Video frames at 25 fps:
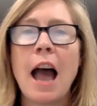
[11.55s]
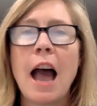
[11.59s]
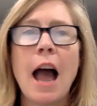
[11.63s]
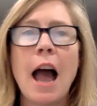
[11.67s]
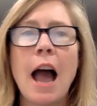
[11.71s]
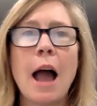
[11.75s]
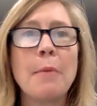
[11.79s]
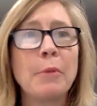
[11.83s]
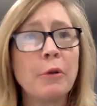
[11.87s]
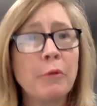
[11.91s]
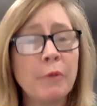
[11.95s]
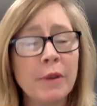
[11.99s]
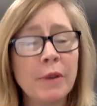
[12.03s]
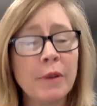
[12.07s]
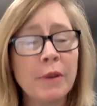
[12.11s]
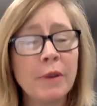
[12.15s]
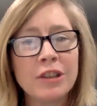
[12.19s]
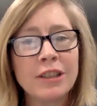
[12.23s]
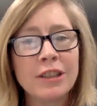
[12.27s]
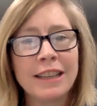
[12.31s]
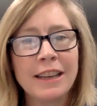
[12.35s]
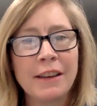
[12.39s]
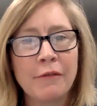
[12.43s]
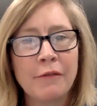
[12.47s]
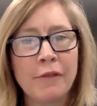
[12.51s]
I'm
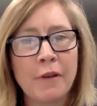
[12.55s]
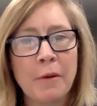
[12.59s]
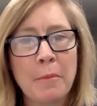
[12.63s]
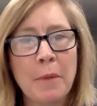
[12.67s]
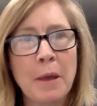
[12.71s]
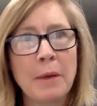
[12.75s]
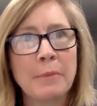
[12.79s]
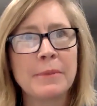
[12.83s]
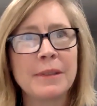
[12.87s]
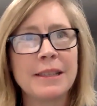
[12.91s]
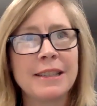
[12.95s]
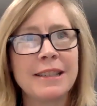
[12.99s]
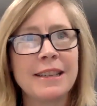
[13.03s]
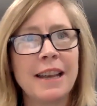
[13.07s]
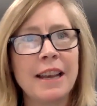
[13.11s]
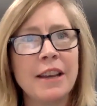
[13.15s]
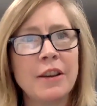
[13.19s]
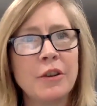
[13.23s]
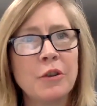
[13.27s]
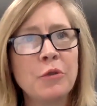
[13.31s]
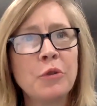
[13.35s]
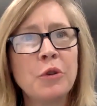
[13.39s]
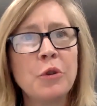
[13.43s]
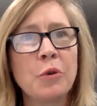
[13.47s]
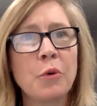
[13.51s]
originally from upstate
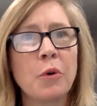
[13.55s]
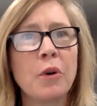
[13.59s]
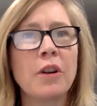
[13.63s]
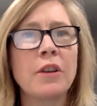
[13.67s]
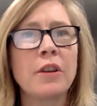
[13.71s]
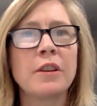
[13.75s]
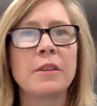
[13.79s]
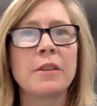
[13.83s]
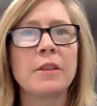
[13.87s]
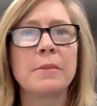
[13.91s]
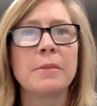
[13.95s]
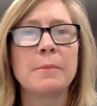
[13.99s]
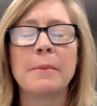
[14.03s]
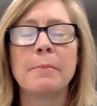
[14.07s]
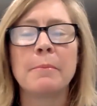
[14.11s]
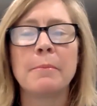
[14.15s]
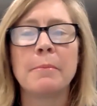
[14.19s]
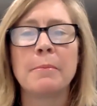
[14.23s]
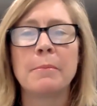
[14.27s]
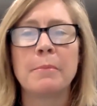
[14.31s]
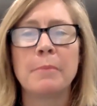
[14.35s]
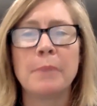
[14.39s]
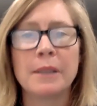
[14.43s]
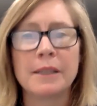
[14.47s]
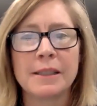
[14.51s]
New York, but
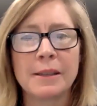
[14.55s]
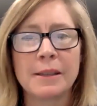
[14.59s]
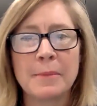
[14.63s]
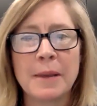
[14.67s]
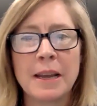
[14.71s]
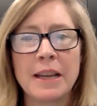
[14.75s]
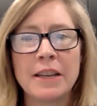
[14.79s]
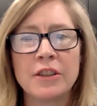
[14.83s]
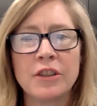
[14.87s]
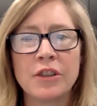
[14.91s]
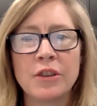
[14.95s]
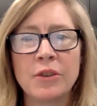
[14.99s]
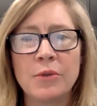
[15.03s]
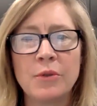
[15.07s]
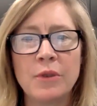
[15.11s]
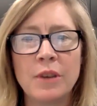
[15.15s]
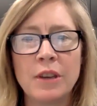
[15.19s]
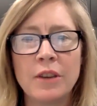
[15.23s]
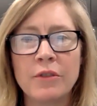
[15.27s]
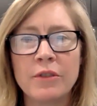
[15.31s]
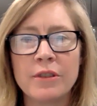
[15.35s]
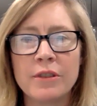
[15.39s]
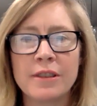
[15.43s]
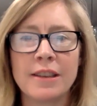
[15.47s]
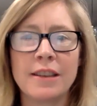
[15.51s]
but spent two
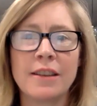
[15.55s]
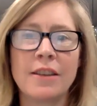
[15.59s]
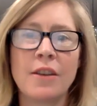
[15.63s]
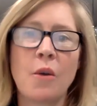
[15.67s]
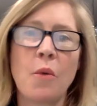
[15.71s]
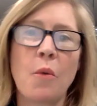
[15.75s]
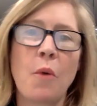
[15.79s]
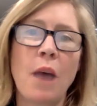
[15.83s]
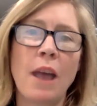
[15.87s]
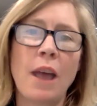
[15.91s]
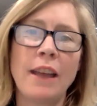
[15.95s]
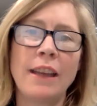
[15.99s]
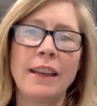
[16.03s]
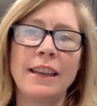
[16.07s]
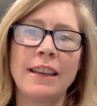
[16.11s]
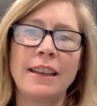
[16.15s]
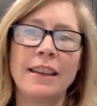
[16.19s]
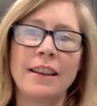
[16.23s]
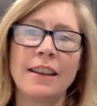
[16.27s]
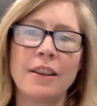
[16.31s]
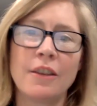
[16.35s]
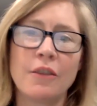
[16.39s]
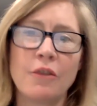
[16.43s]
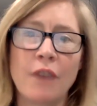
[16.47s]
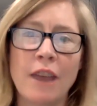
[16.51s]
years in Hawaii
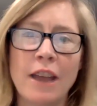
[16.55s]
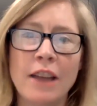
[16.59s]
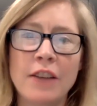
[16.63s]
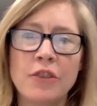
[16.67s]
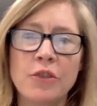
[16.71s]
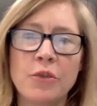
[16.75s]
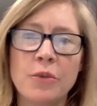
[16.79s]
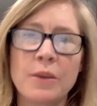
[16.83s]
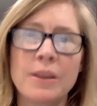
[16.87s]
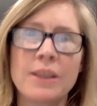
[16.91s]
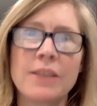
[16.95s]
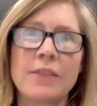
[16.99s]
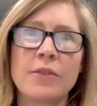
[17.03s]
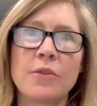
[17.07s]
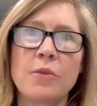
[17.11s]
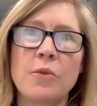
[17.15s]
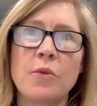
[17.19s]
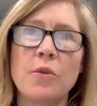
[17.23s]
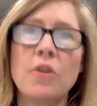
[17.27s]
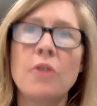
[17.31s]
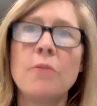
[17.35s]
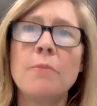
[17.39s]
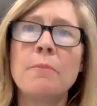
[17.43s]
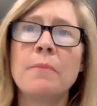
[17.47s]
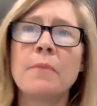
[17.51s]
in graduate
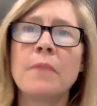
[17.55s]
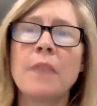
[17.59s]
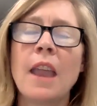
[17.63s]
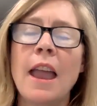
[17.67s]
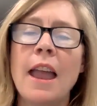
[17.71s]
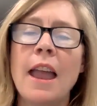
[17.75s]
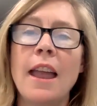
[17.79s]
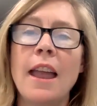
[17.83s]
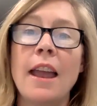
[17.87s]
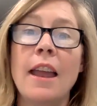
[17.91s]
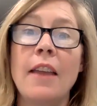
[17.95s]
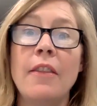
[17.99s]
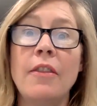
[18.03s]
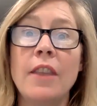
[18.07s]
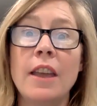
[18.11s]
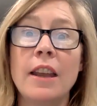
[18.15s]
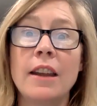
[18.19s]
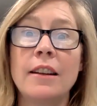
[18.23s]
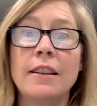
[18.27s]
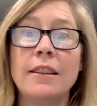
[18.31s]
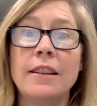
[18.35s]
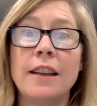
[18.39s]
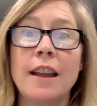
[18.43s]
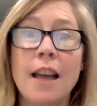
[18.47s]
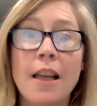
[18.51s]
school, and then
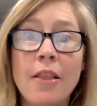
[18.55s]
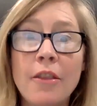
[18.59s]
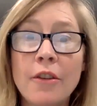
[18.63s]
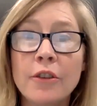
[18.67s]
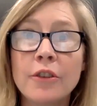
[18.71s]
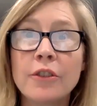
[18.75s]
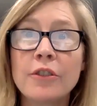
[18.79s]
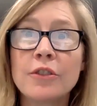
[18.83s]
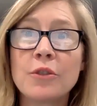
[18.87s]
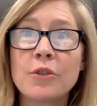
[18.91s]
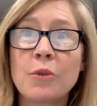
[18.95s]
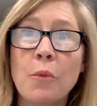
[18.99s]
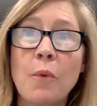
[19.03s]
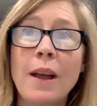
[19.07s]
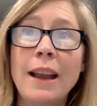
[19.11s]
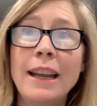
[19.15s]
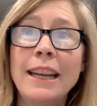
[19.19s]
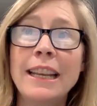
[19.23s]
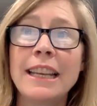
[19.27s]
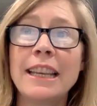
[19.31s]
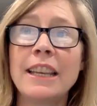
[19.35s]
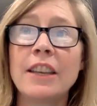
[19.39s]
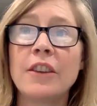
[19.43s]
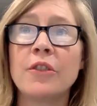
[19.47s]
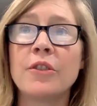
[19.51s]
another
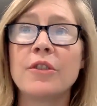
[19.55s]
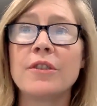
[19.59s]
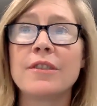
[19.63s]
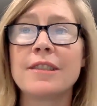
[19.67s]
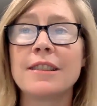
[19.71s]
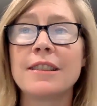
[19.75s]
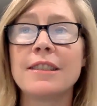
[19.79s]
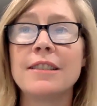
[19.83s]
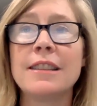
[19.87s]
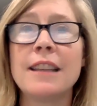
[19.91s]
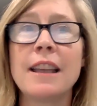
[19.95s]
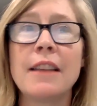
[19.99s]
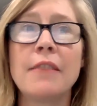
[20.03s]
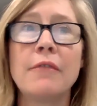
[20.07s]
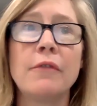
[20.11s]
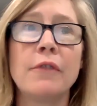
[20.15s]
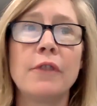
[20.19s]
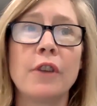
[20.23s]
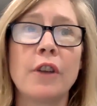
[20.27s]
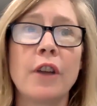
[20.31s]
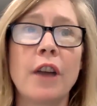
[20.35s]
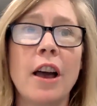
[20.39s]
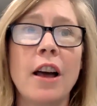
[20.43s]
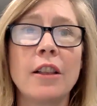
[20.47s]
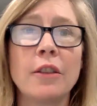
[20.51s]
20 years in
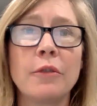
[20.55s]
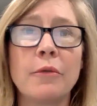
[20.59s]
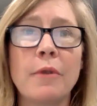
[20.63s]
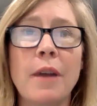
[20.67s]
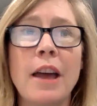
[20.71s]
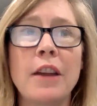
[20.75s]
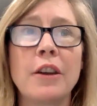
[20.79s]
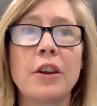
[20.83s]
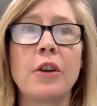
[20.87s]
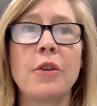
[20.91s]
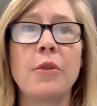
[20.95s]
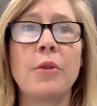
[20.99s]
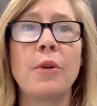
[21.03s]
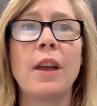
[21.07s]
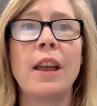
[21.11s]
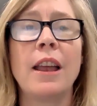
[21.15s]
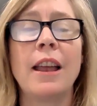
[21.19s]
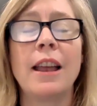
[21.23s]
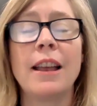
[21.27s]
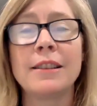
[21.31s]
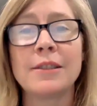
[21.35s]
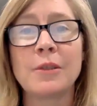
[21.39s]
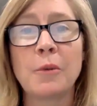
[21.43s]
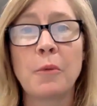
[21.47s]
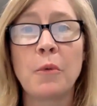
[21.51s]
Denver, Colorado,
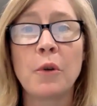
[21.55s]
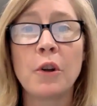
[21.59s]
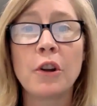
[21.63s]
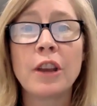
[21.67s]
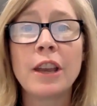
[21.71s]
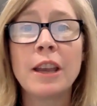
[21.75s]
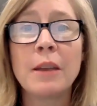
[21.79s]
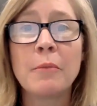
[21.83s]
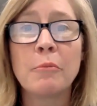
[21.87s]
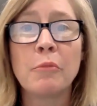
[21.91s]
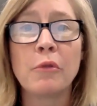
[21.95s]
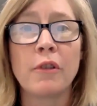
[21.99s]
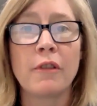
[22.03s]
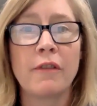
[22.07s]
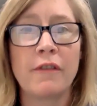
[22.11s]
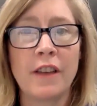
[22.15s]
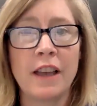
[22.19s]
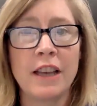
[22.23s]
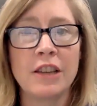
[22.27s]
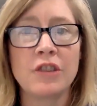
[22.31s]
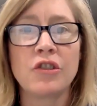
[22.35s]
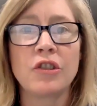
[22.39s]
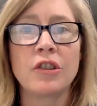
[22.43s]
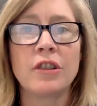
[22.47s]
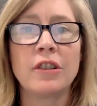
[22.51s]
as a working
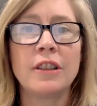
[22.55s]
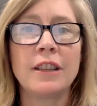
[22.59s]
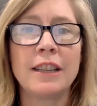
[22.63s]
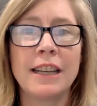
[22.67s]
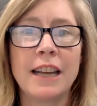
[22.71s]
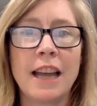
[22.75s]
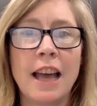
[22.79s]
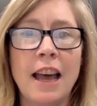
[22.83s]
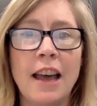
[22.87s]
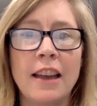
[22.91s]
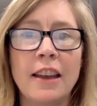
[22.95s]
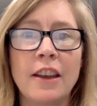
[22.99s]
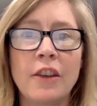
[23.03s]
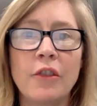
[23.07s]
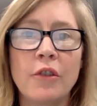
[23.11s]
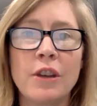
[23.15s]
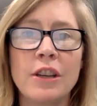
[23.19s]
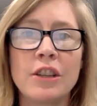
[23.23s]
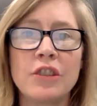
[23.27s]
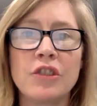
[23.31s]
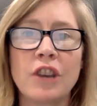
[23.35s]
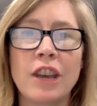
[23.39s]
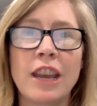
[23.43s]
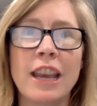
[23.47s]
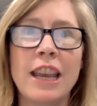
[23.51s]
professional in higher
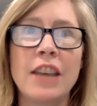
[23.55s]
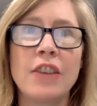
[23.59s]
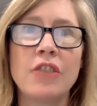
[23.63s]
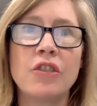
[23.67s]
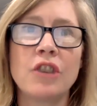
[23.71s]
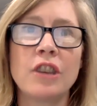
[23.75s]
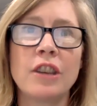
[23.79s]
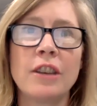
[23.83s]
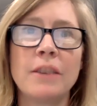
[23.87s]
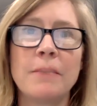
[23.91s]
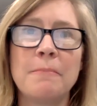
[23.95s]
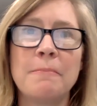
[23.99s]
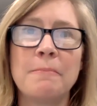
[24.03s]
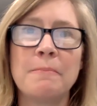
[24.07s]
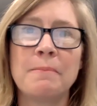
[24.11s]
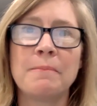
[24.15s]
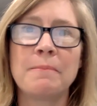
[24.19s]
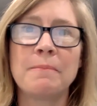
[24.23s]
education.